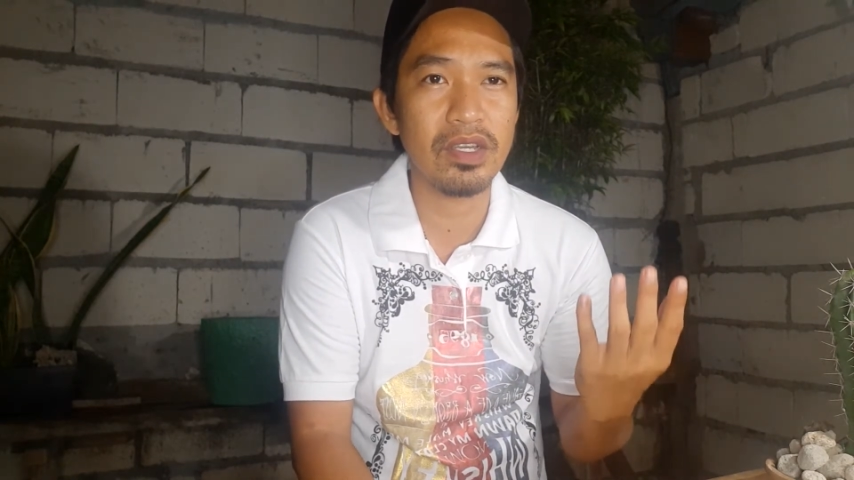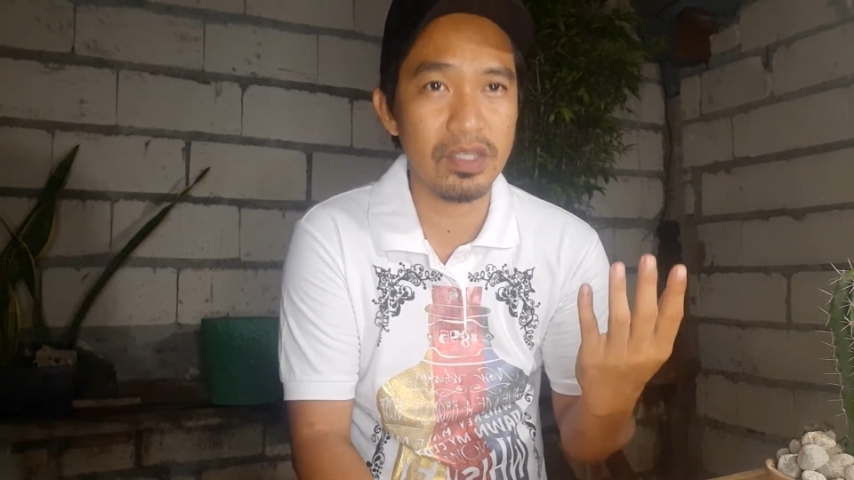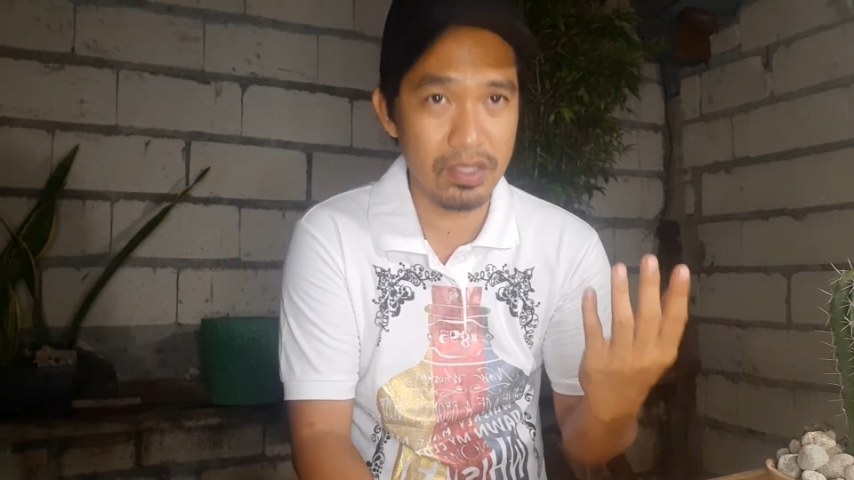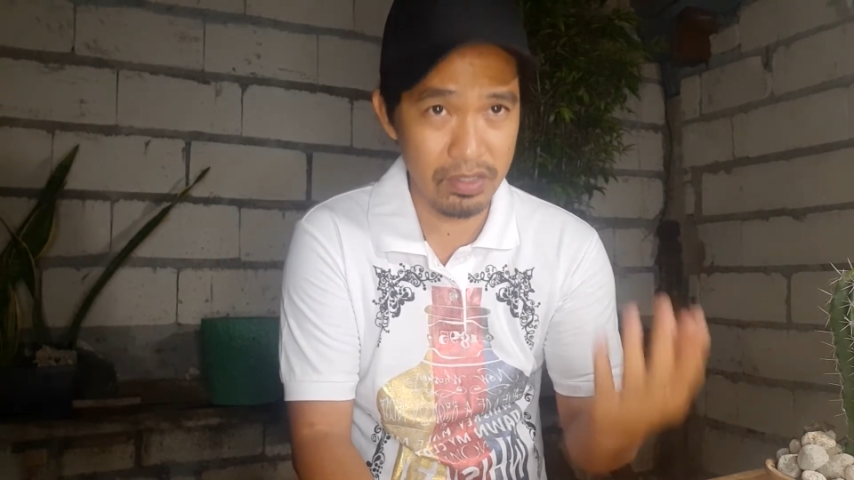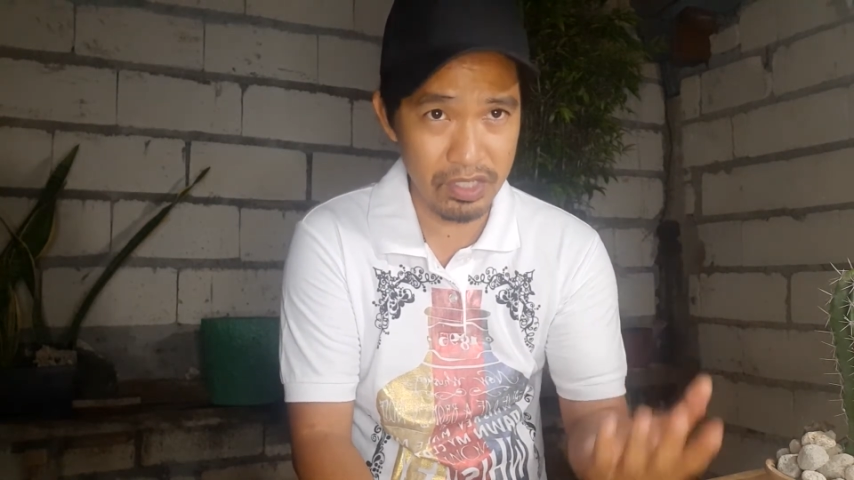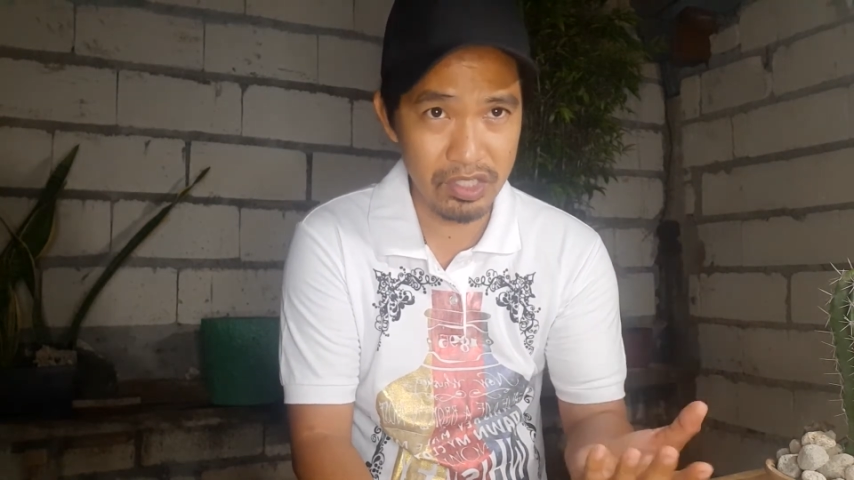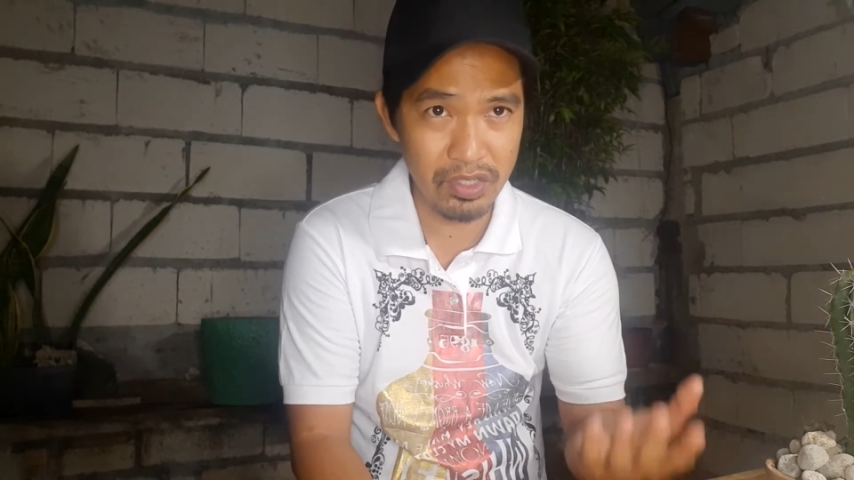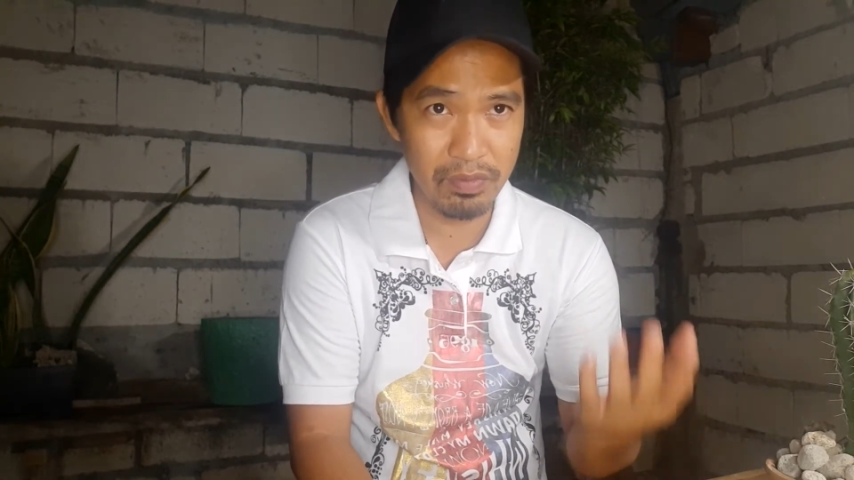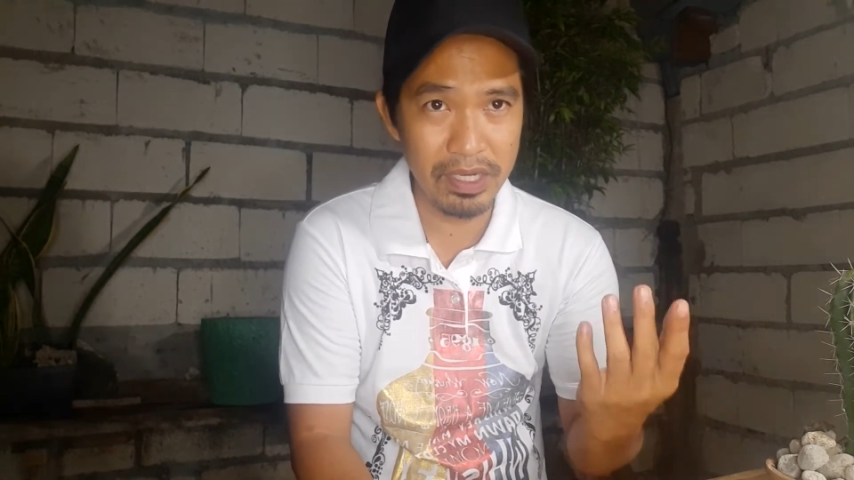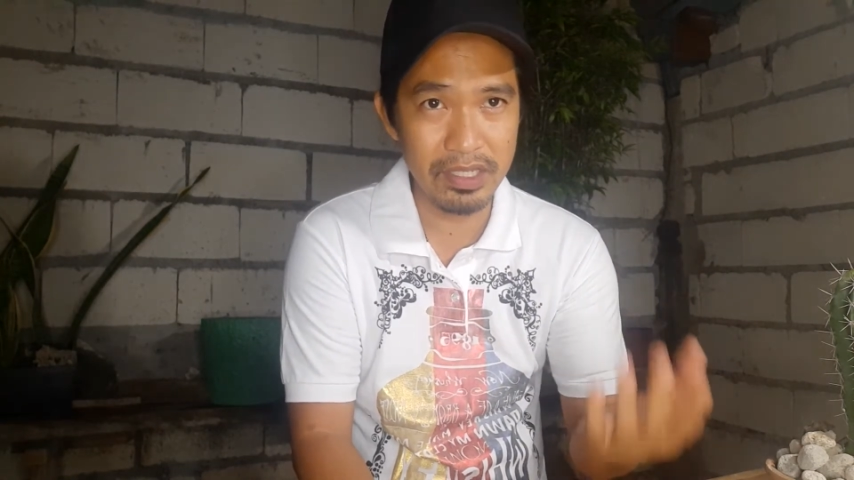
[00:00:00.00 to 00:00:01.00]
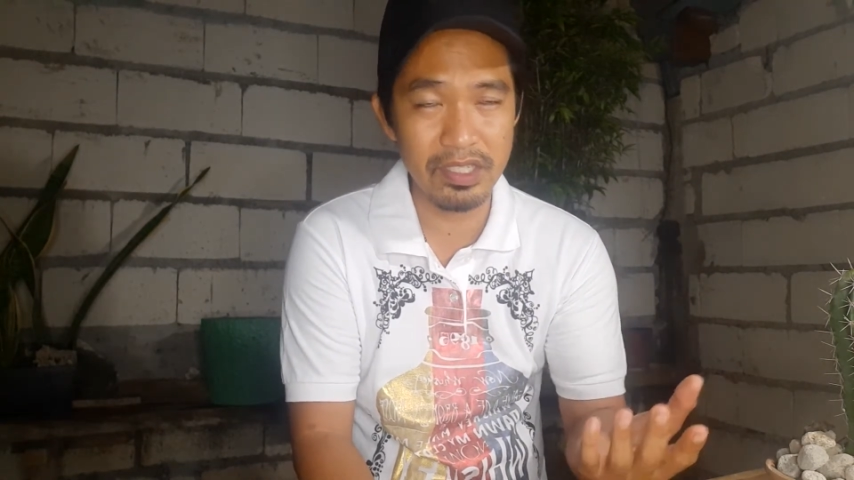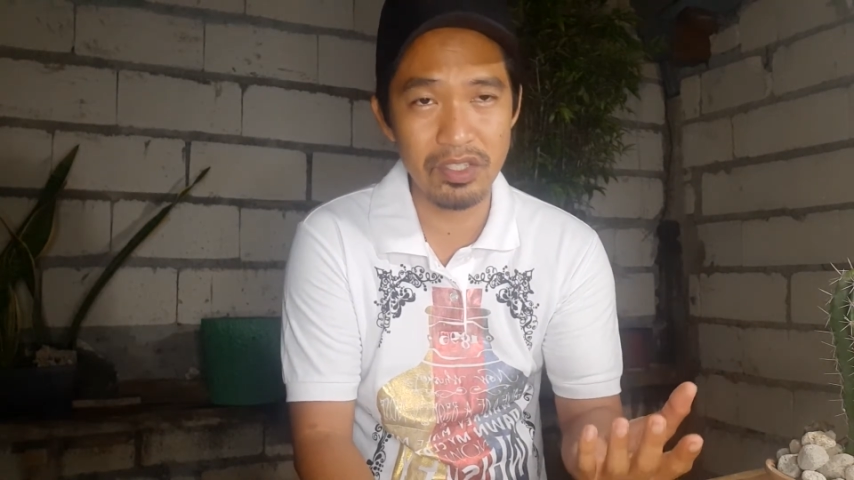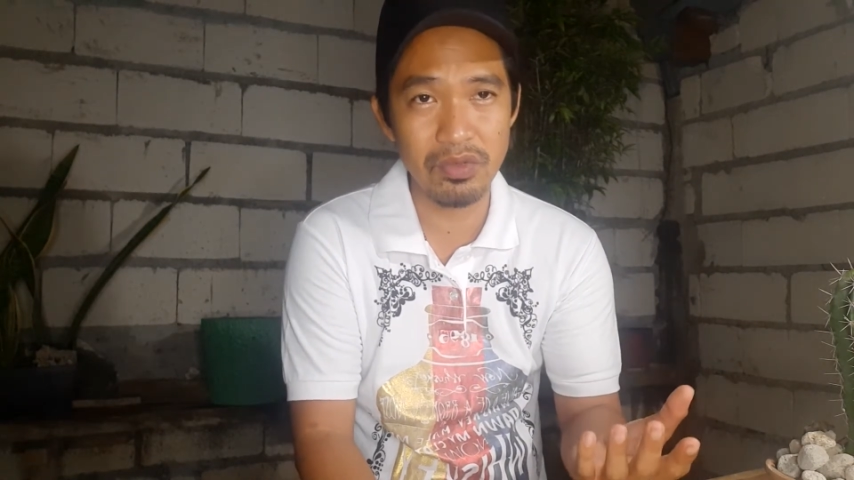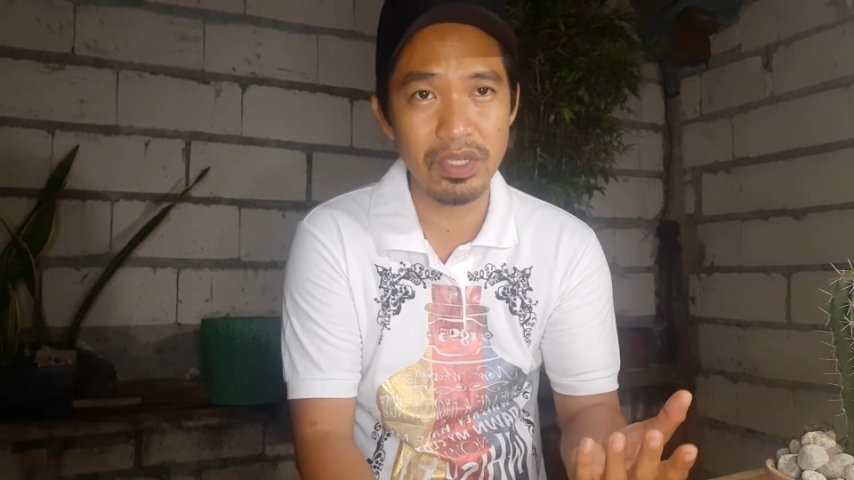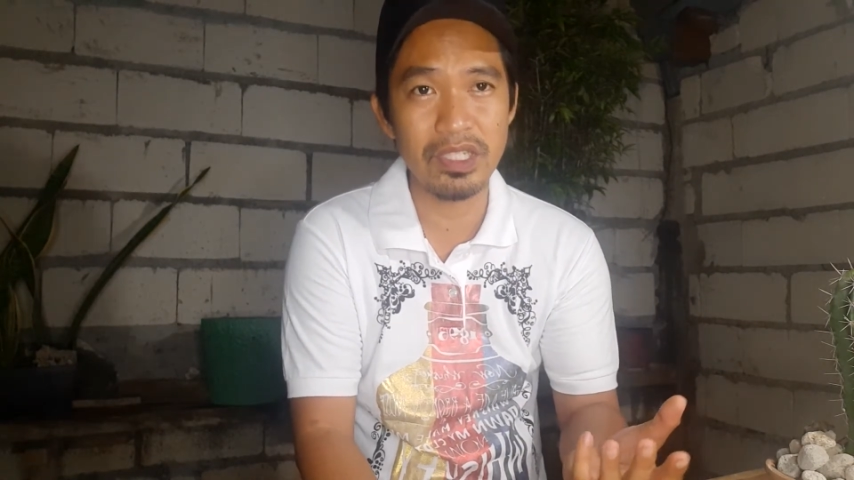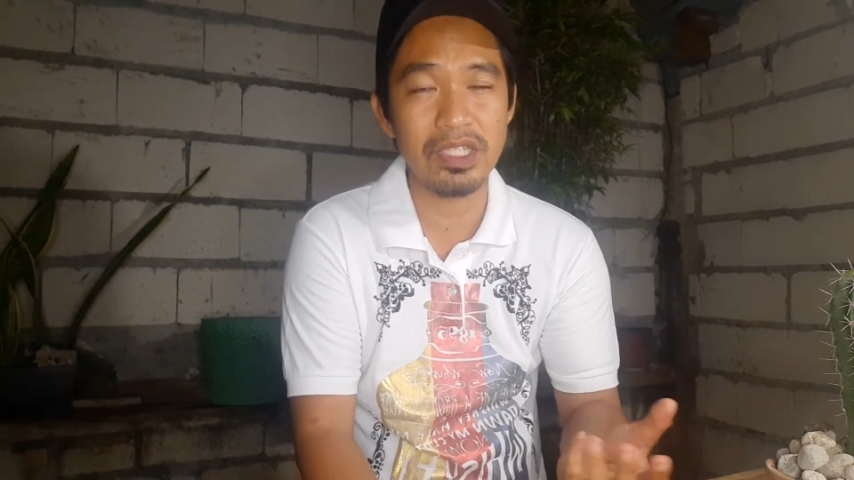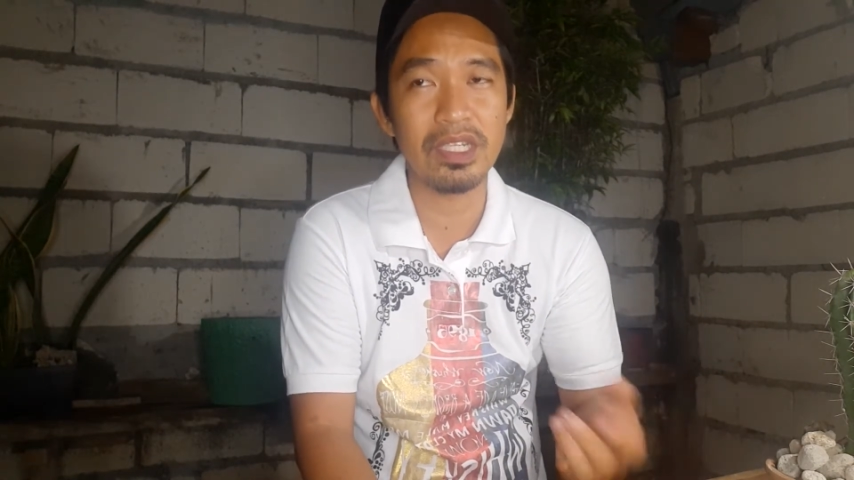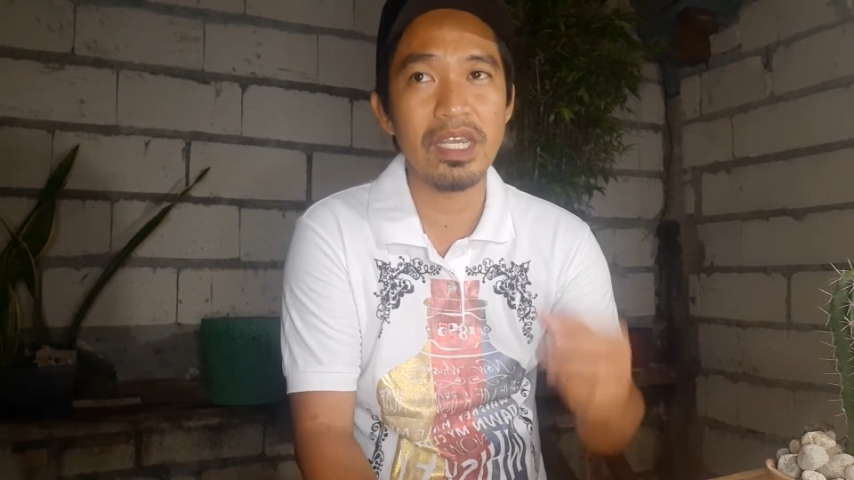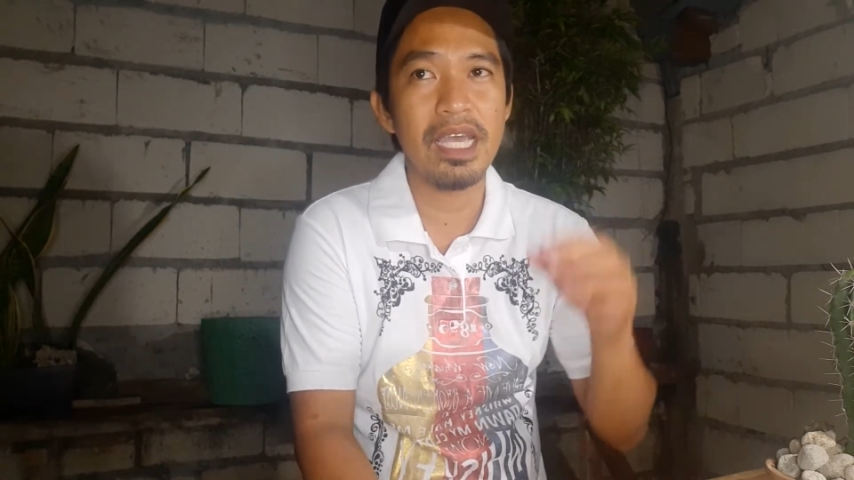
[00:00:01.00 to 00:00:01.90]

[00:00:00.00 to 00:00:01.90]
condition or market situation